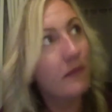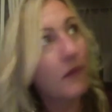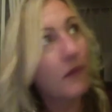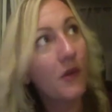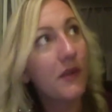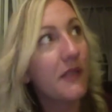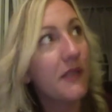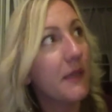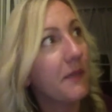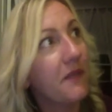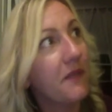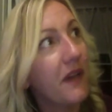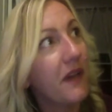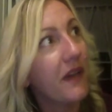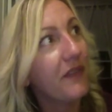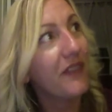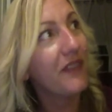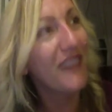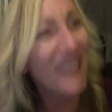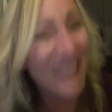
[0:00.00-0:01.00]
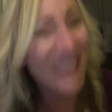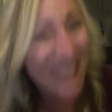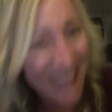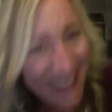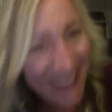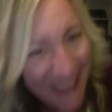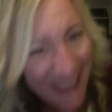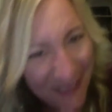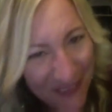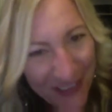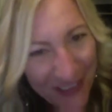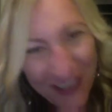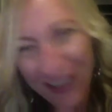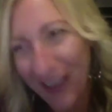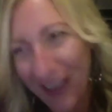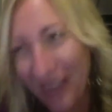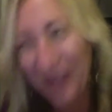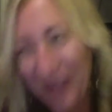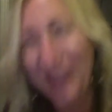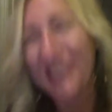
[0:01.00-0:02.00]
Or step 5, I
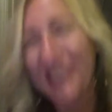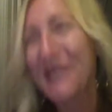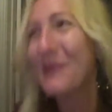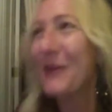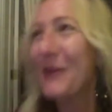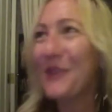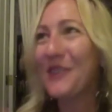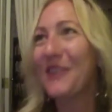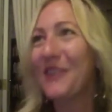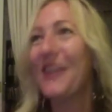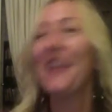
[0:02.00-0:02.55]
forgot, exposure.